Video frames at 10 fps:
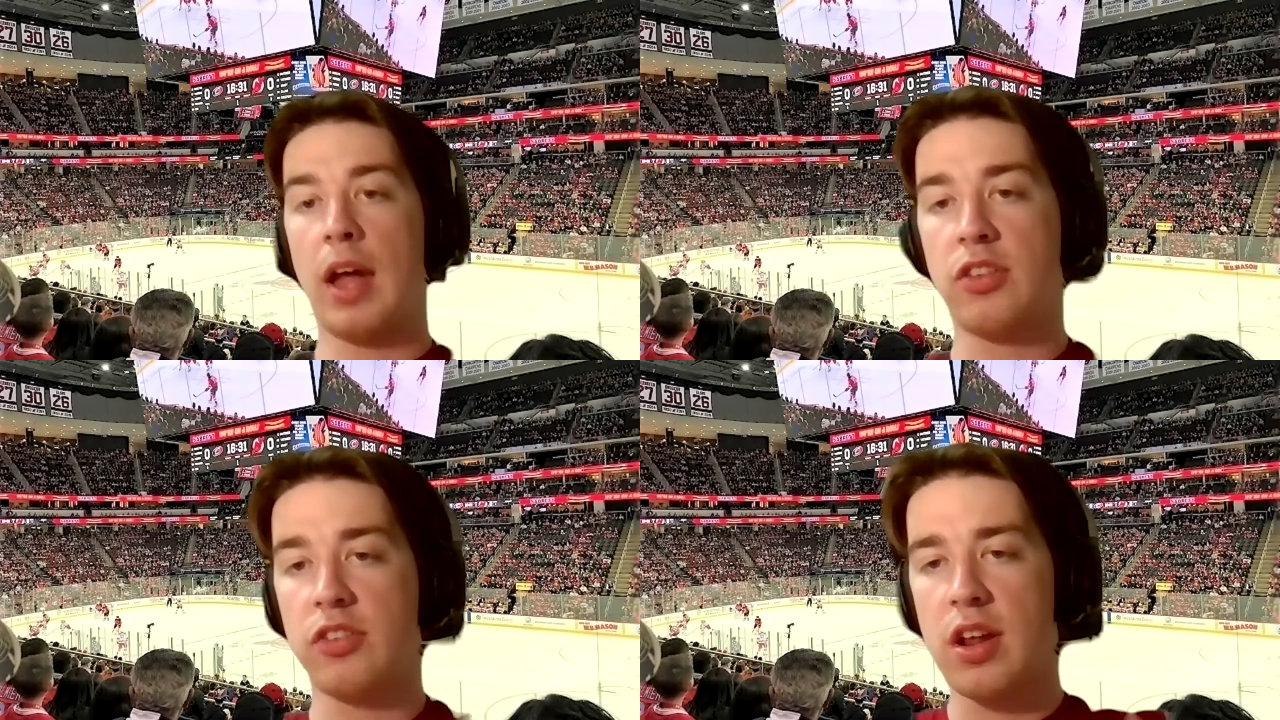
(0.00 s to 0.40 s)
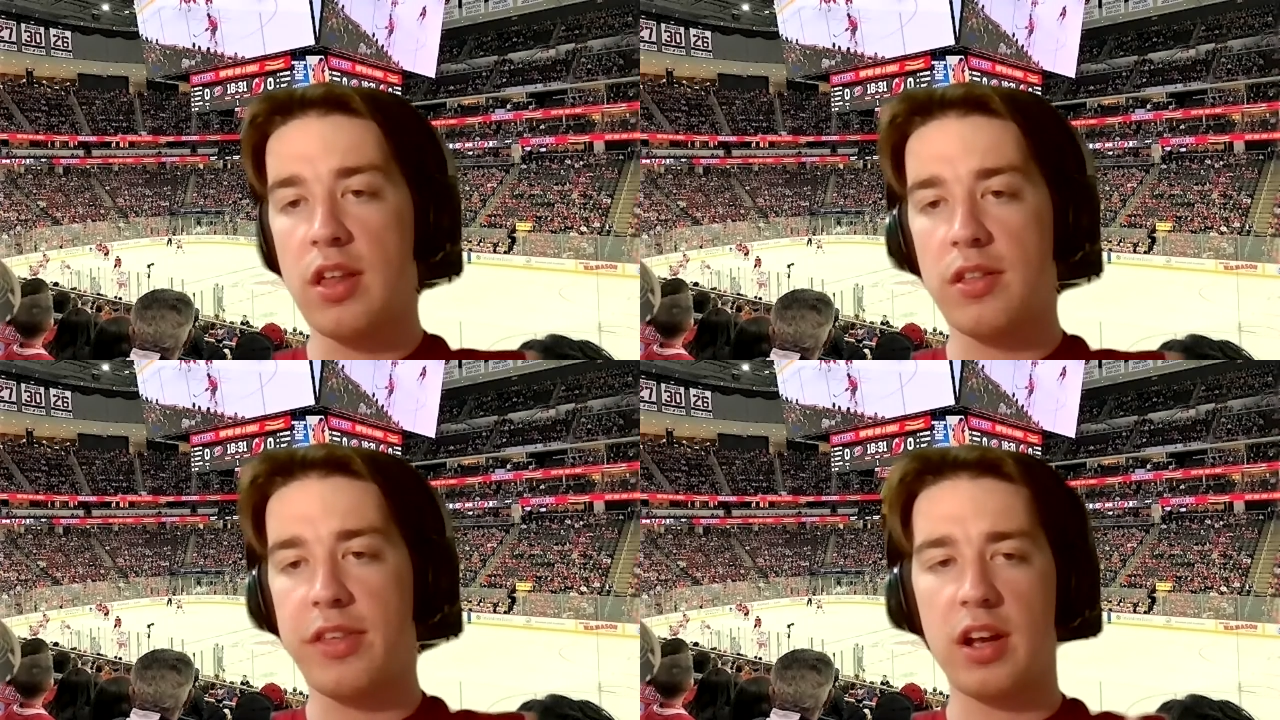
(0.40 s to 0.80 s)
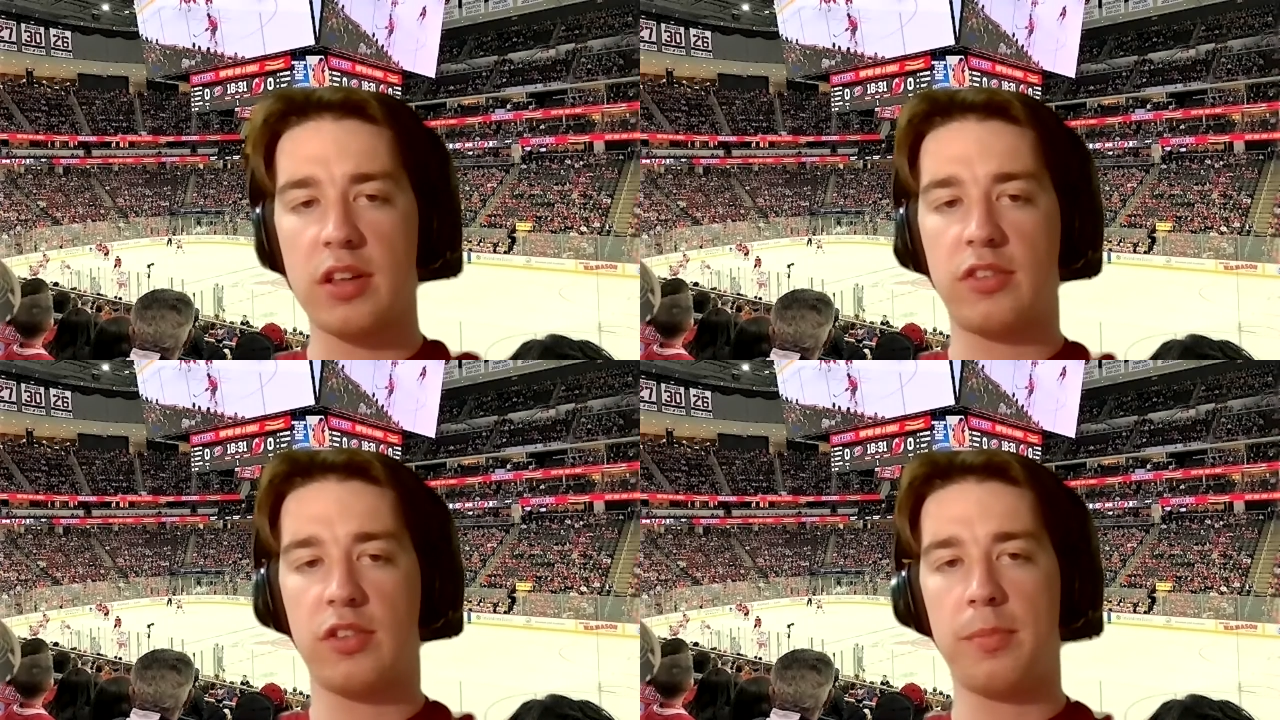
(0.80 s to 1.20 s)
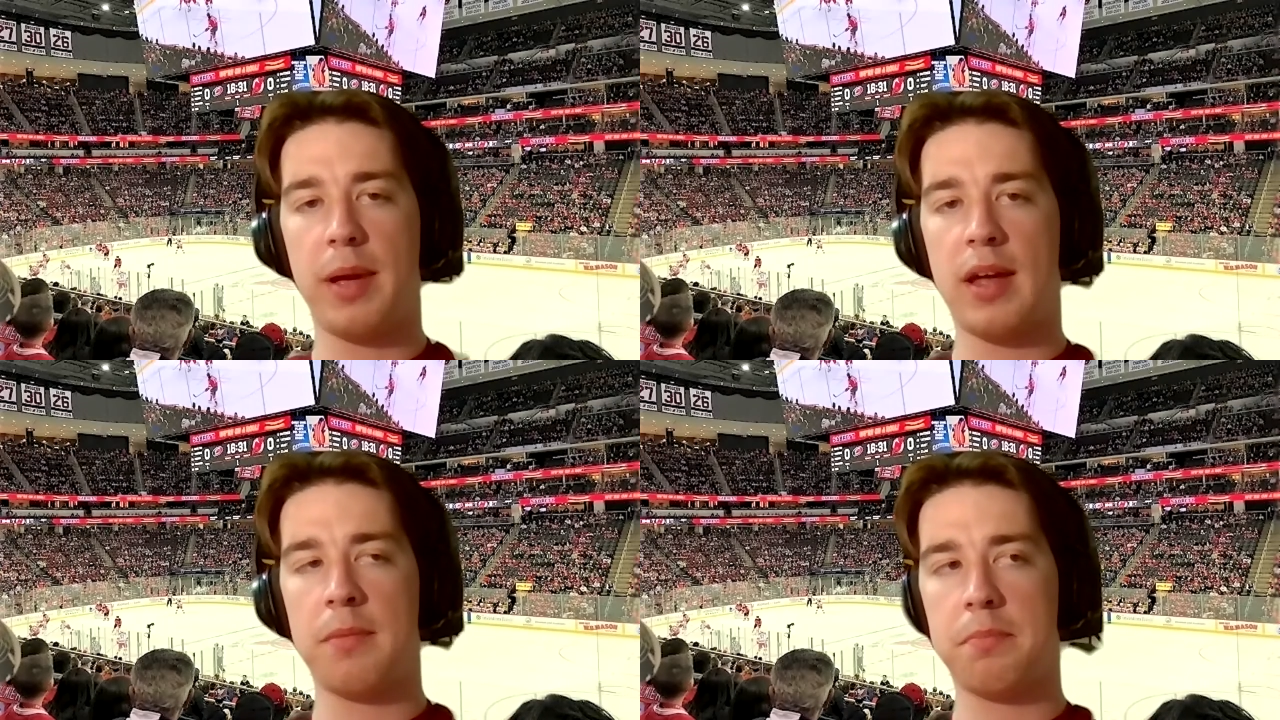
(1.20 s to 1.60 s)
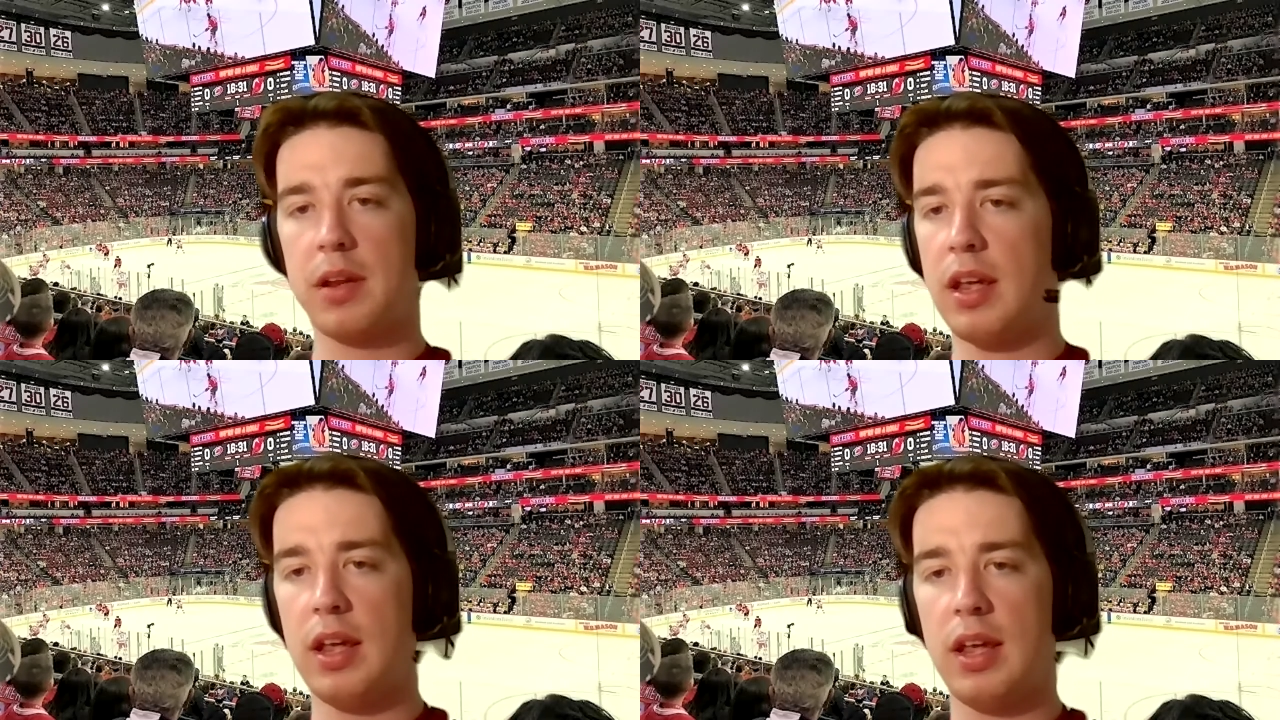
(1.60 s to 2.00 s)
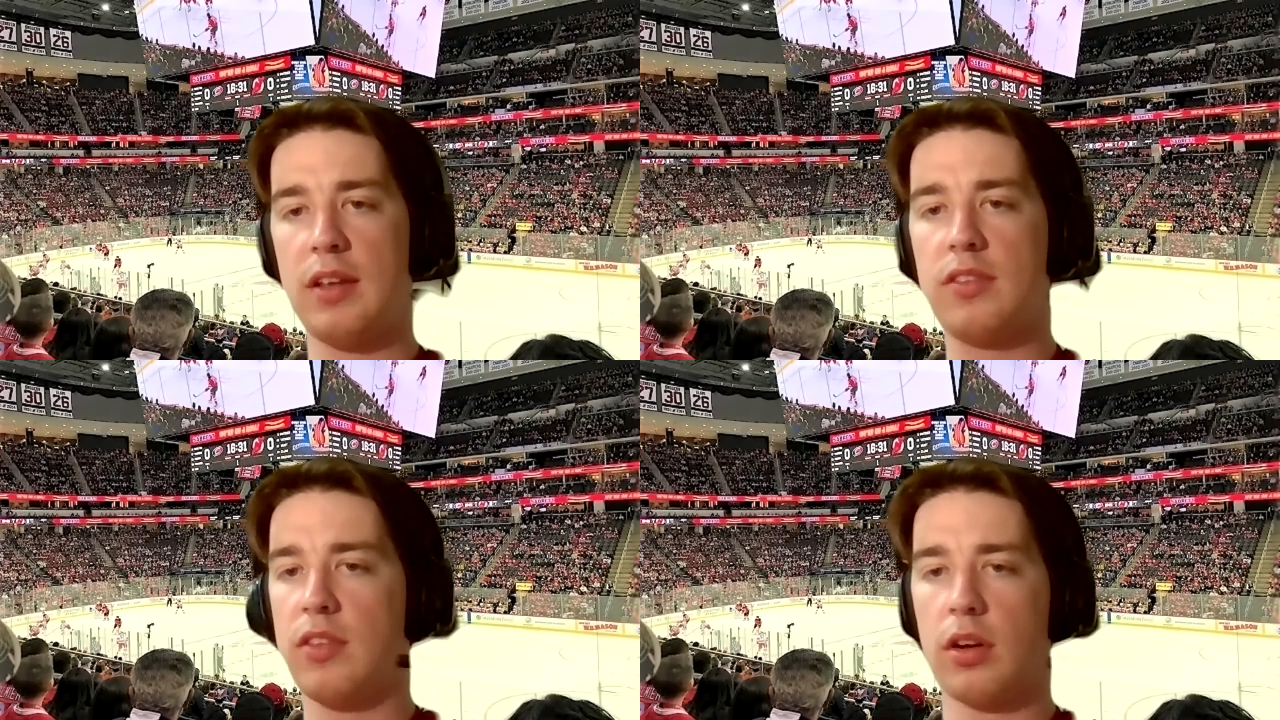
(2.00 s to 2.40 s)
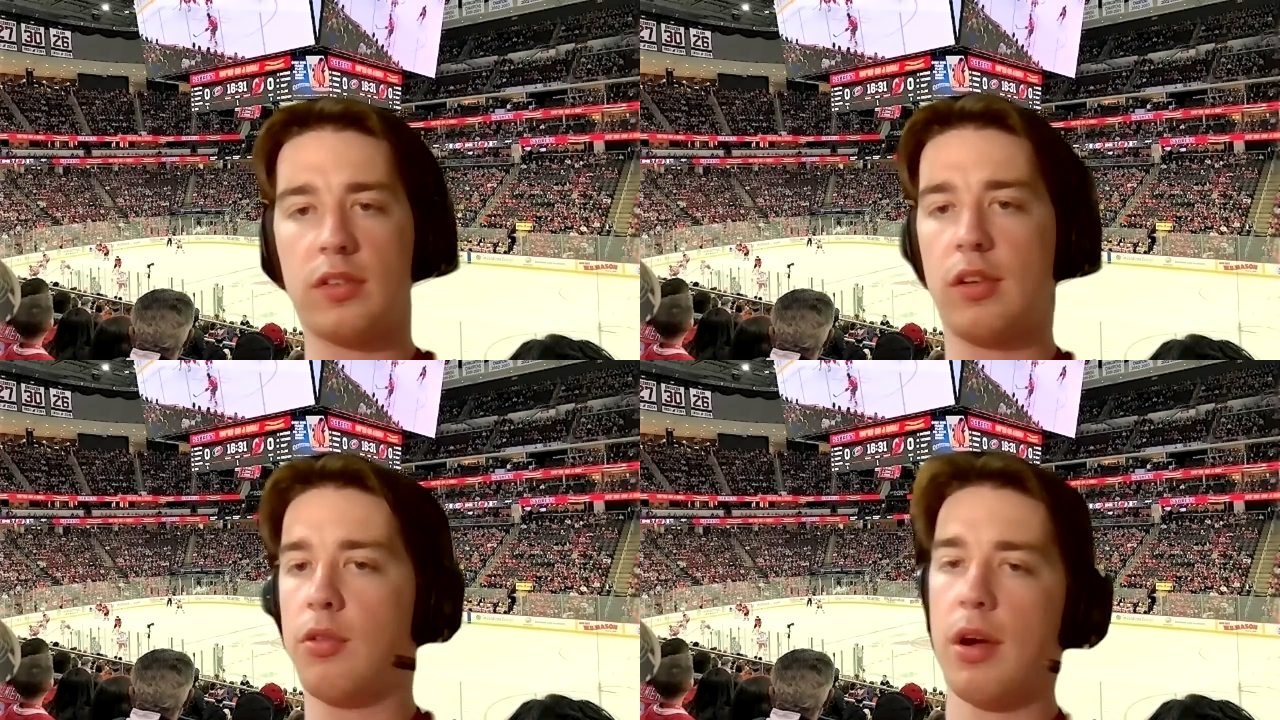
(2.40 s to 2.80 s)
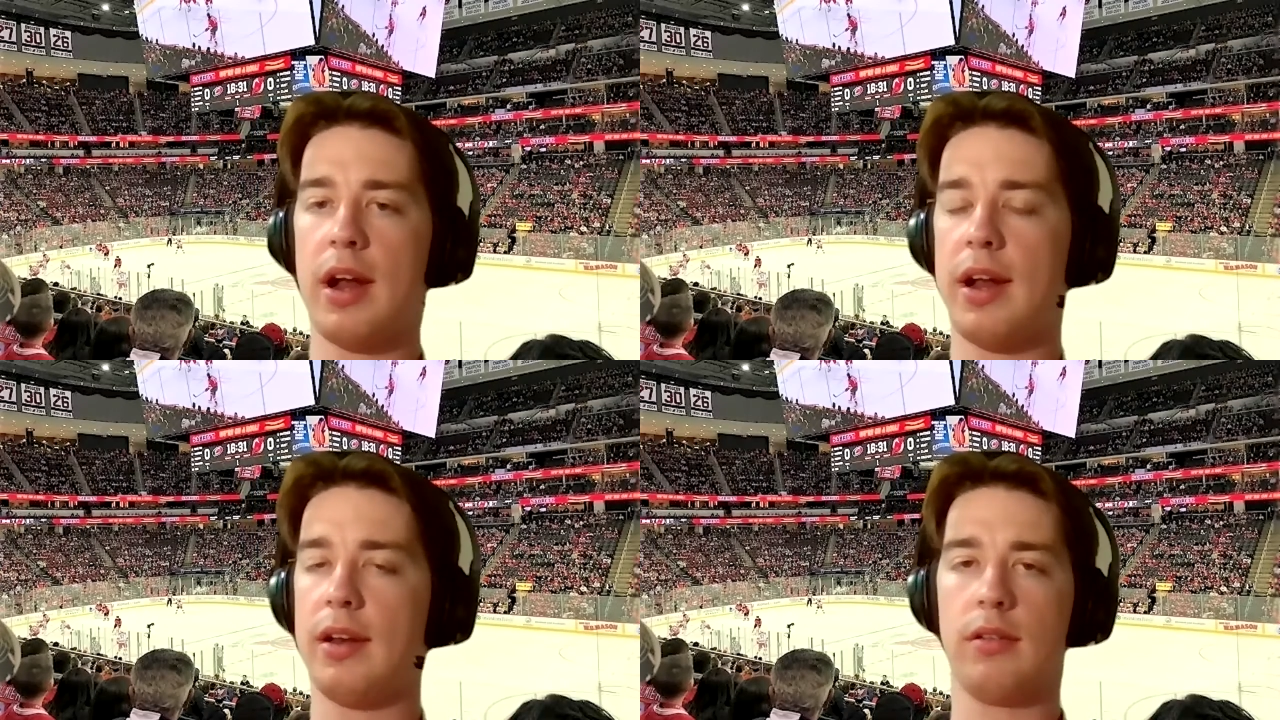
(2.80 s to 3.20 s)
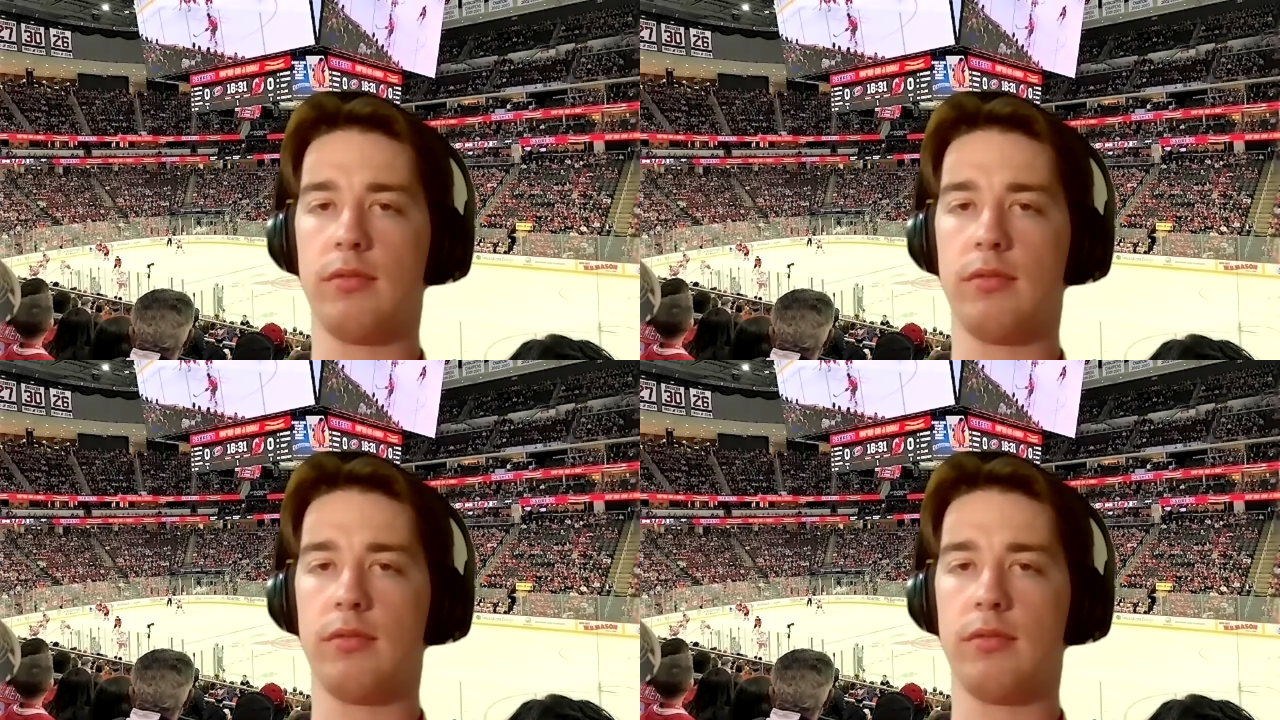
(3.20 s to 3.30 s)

And just another thing on Subban, he's looked great